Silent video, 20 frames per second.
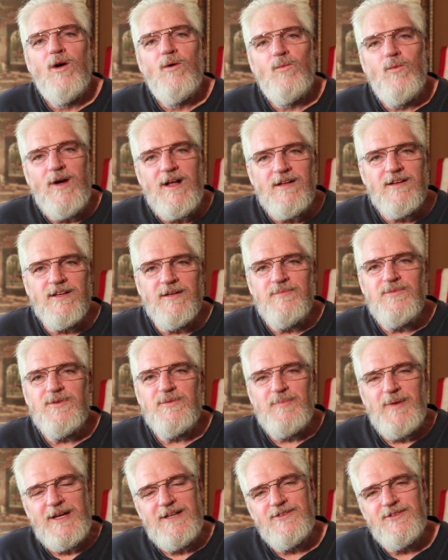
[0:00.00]
Welcome
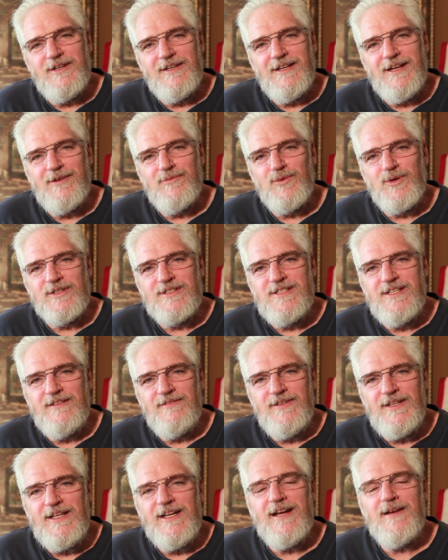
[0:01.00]
to Patriot Network
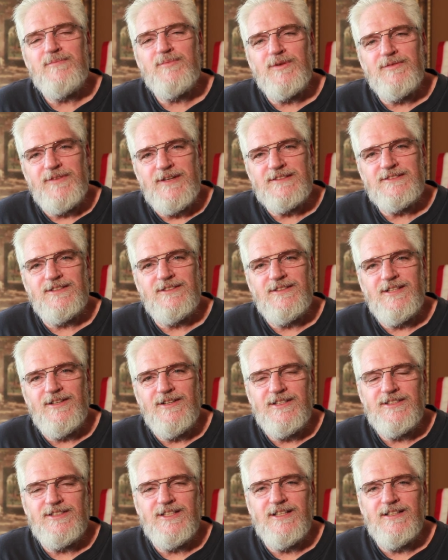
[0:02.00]
TV. I'm Professor
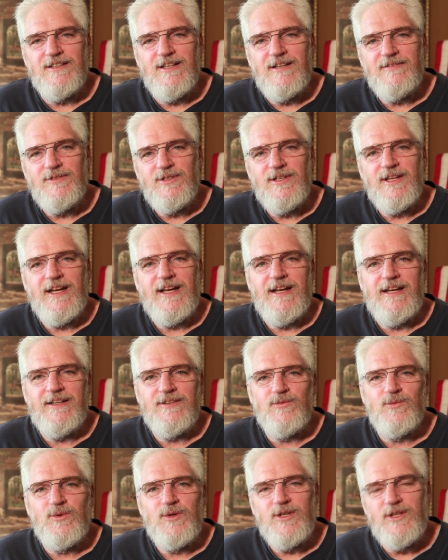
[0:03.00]
Terry J. Lovell,
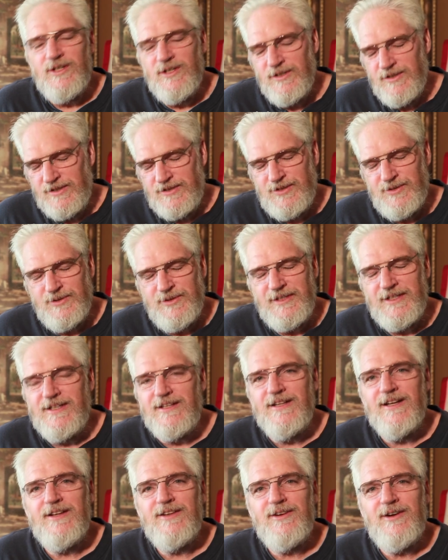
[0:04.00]
and we're doing
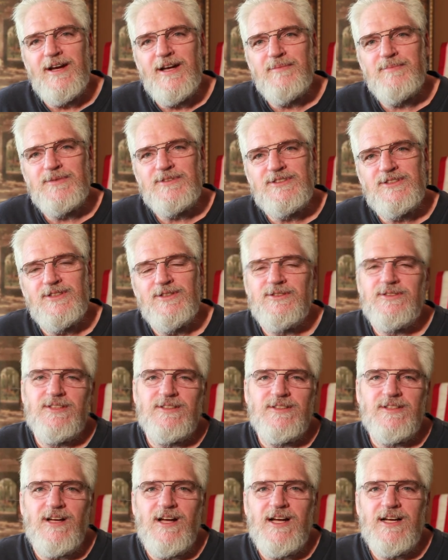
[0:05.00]
another episode
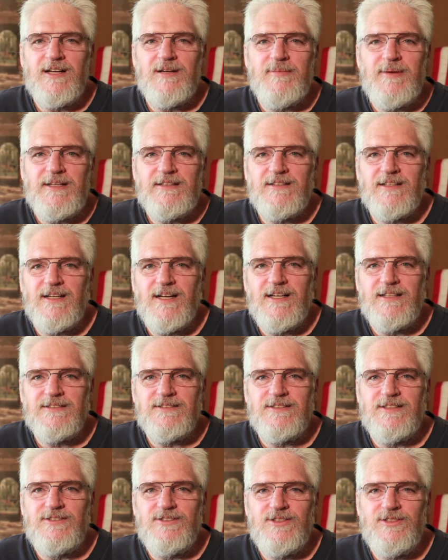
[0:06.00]
to talk about the
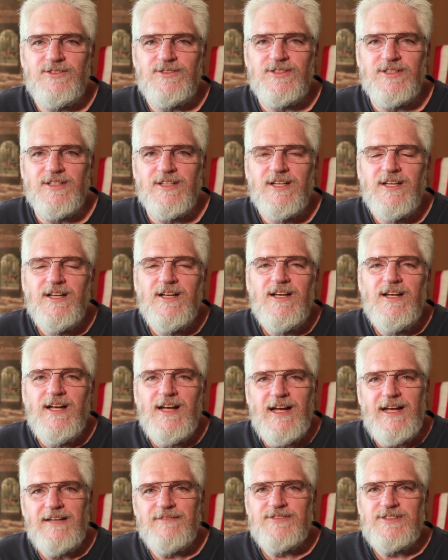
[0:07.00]
Constitution.
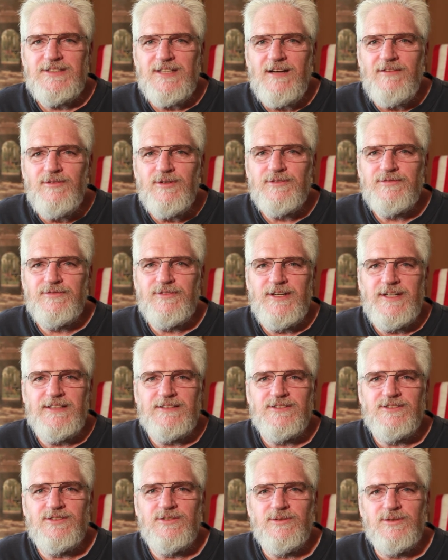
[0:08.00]
I have several
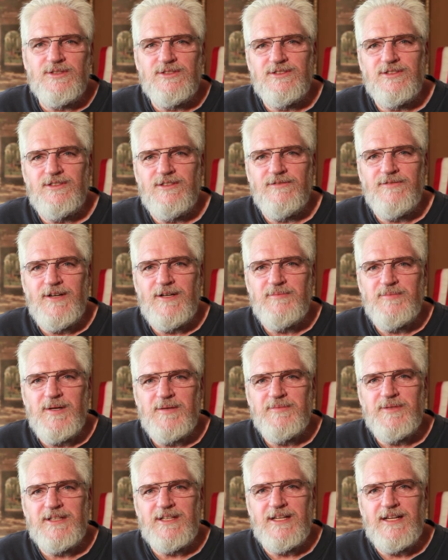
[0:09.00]
friends who are certified
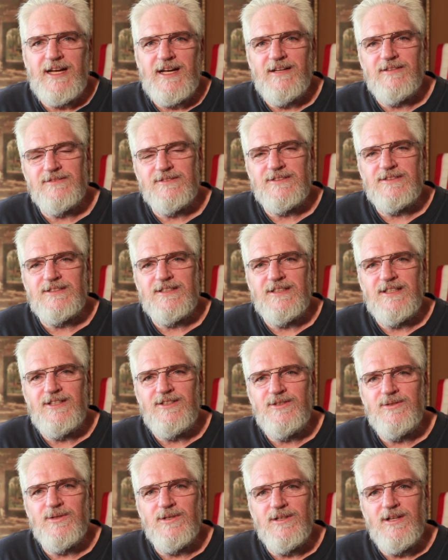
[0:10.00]
public accountants, and they
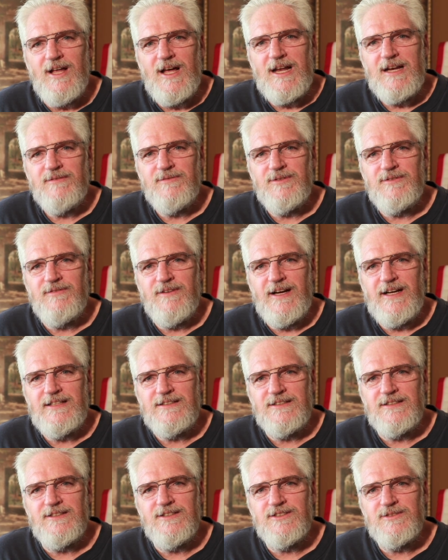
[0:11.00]
do a lot of
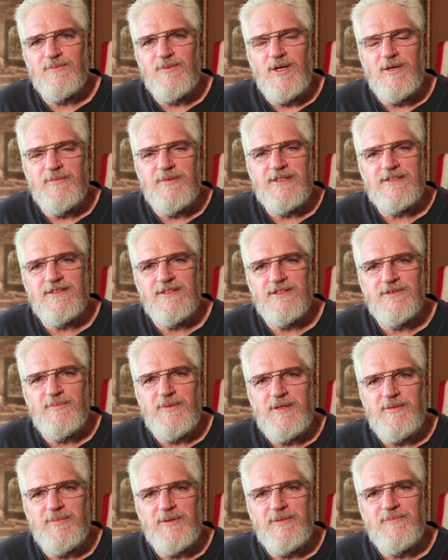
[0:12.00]
advising to small business
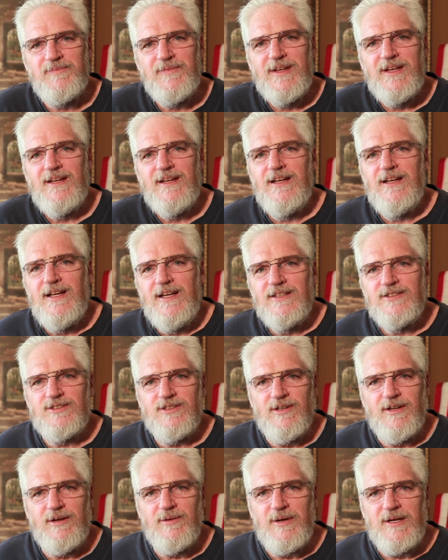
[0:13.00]
people.
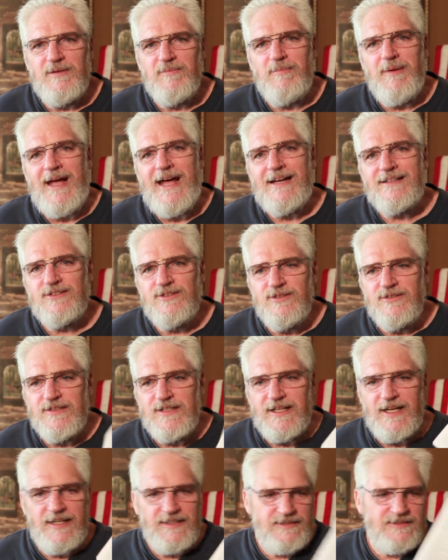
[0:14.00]
So I went back to
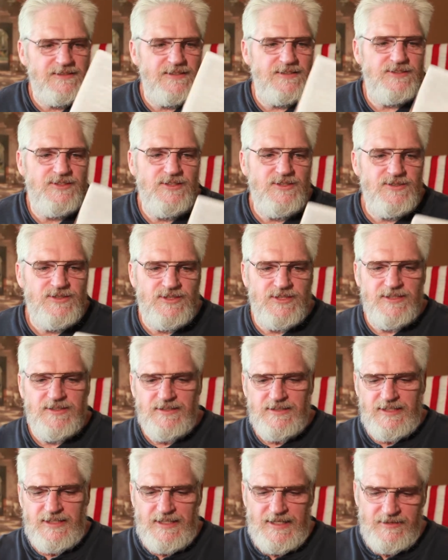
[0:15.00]
the
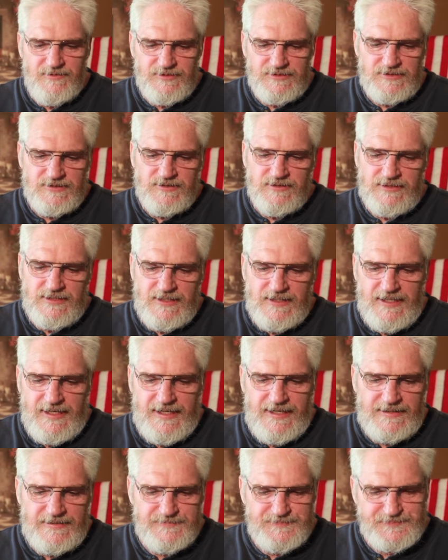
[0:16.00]
Constitution, and I was looking
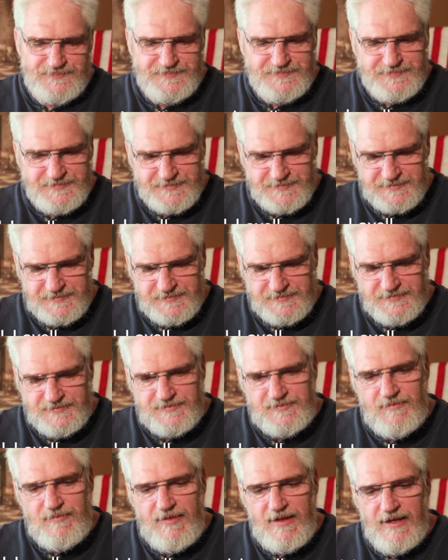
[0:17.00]
at
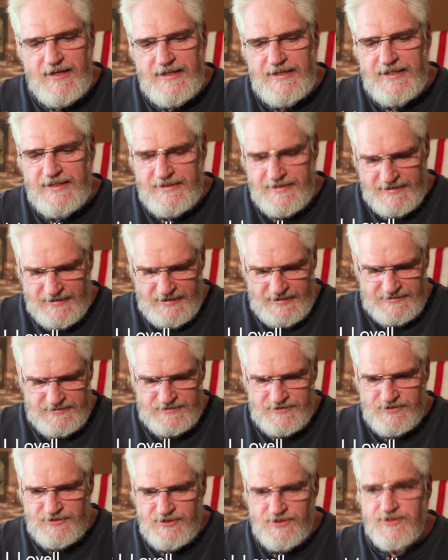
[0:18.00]
in the
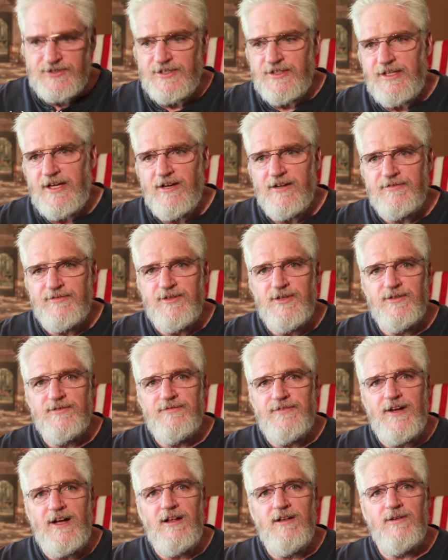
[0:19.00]
Constitution. Now, if you're
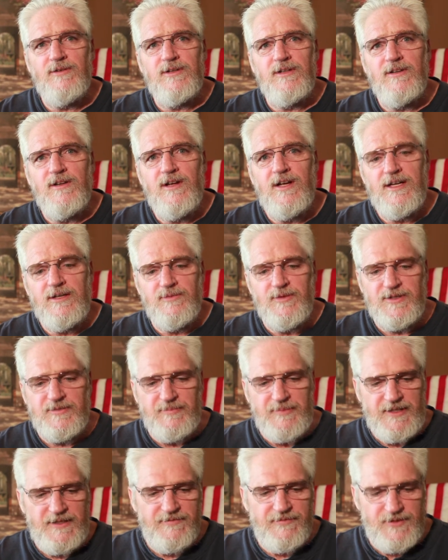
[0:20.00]
following along with
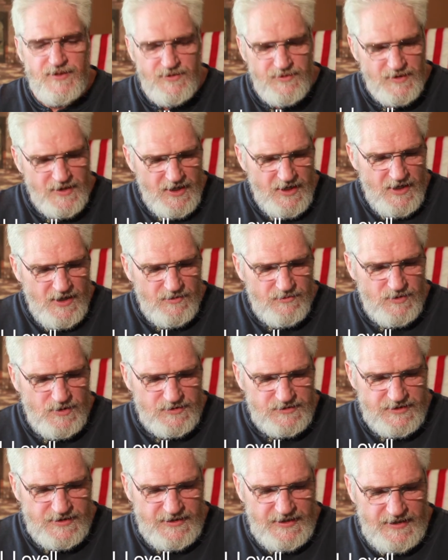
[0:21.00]
me, if you
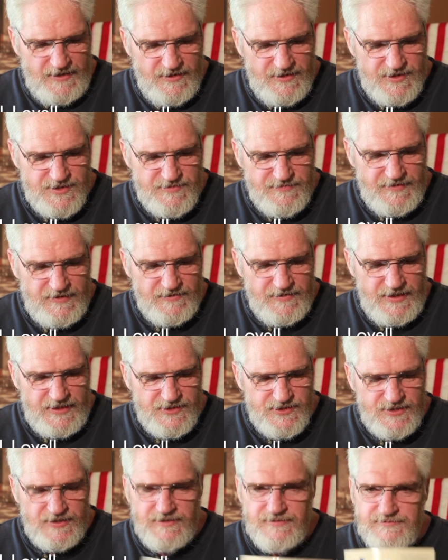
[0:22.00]
wrote to the Heritage
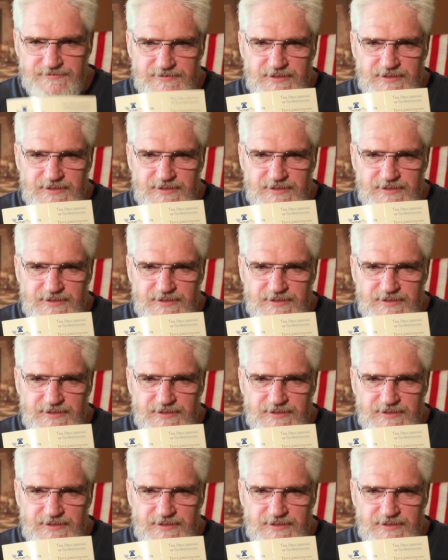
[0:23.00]
Foundation,